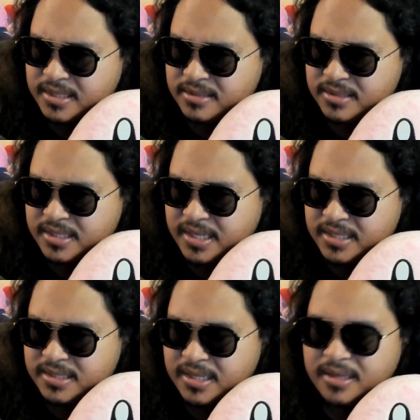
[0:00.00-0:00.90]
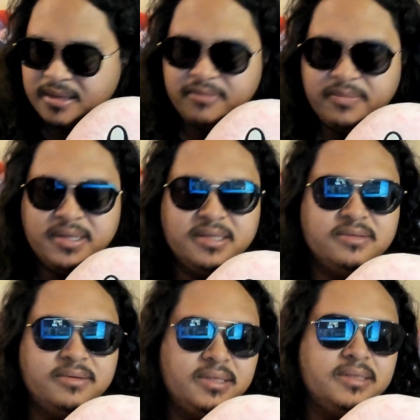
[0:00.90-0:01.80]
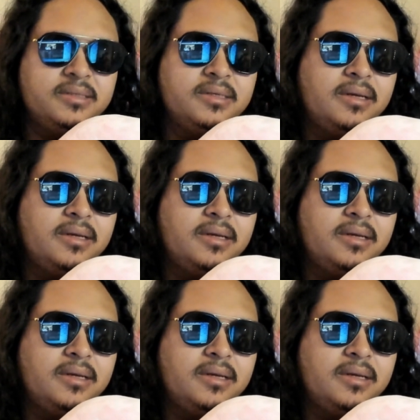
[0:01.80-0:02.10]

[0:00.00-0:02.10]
an interesting tangent to have, but it is what it is.